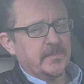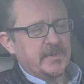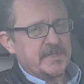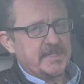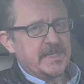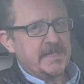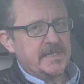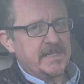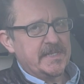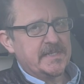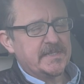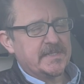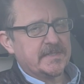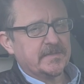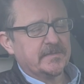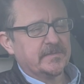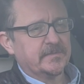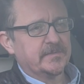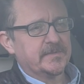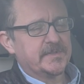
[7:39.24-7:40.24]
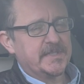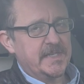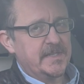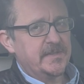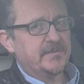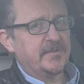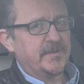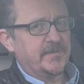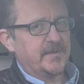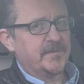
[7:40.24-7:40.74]
Mercedes
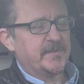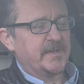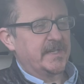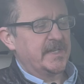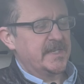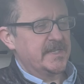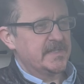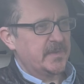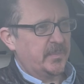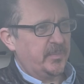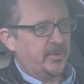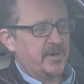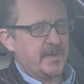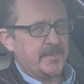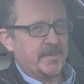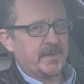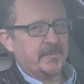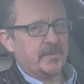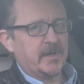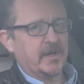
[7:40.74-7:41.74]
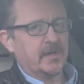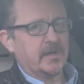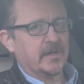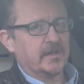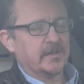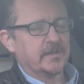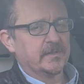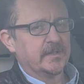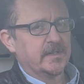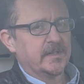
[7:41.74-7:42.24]
C350E is a premium
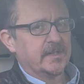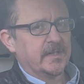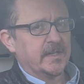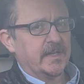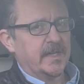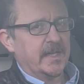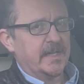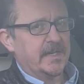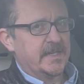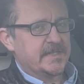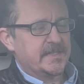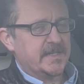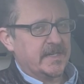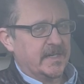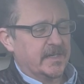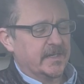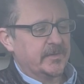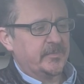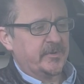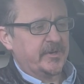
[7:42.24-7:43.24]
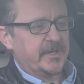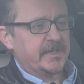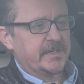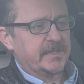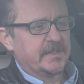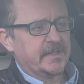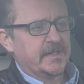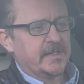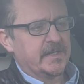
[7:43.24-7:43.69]
car. It is a hybrid.